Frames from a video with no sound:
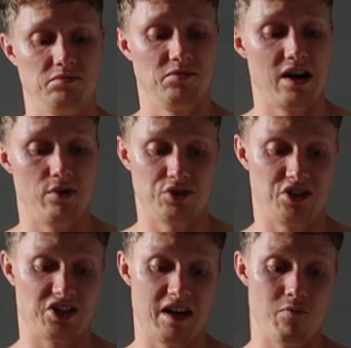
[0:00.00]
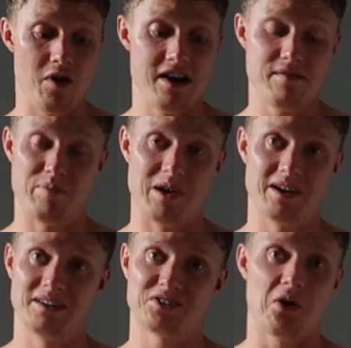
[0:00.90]
yeah, I was the same weight,
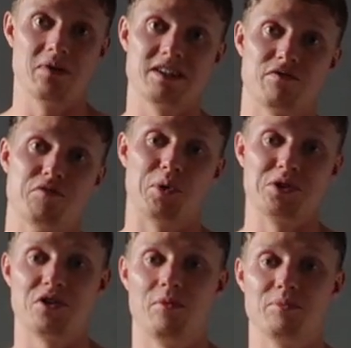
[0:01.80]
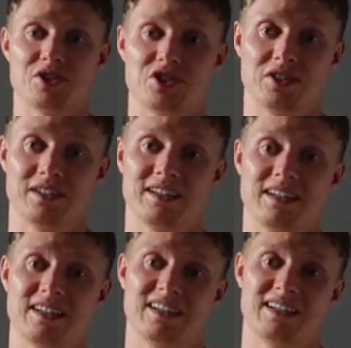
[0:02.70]
but totally different body composition.
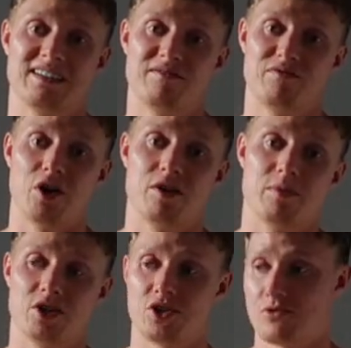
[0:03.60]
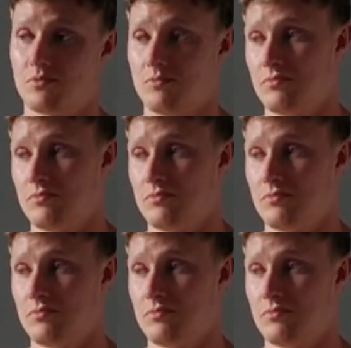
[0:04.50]
Very much